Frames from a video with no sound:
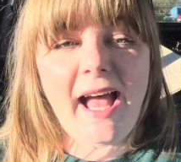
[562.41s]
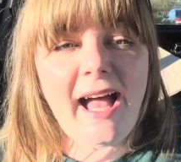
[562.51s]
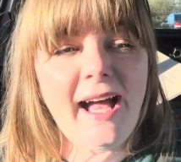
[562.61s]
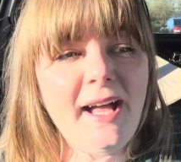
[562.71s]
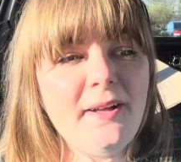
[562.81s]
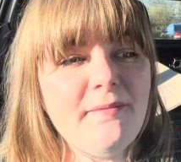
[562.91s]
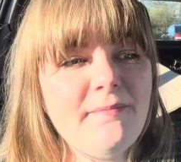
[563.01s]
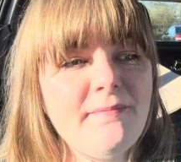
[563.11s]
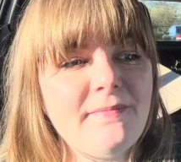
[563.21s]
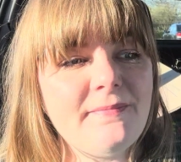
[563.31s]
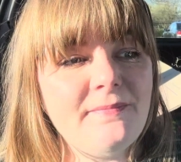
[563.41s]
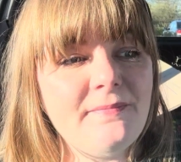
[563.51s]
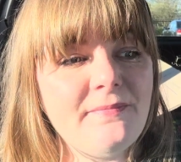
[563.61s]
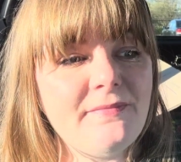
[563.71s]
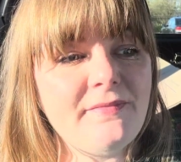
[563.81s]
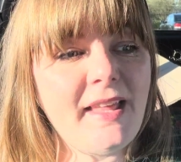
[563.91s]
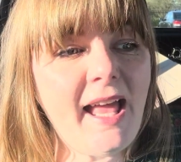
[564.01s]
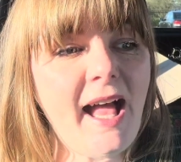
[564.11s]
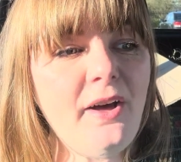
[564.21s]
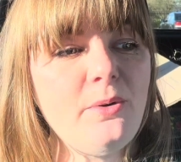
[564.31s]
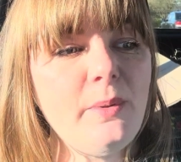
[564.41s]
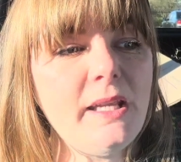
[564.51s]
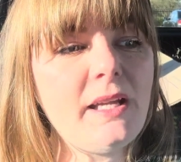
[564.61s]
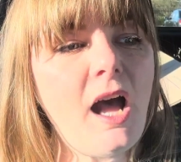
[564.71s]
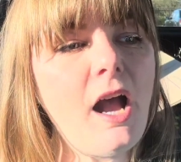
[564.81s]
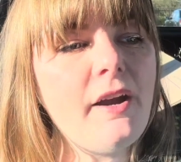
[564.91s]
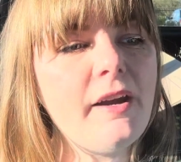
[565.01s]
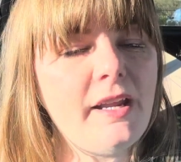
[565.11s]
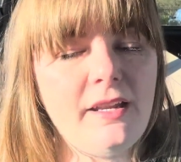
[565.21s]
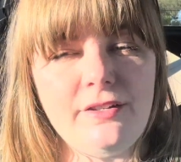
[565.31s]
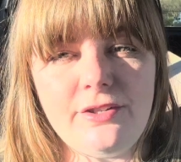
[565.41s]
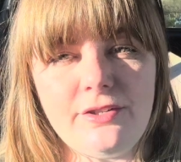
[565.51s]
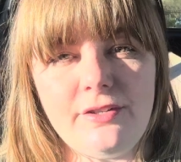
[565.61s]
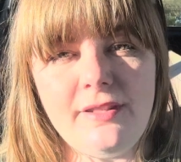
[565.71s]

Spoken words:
How do we encourage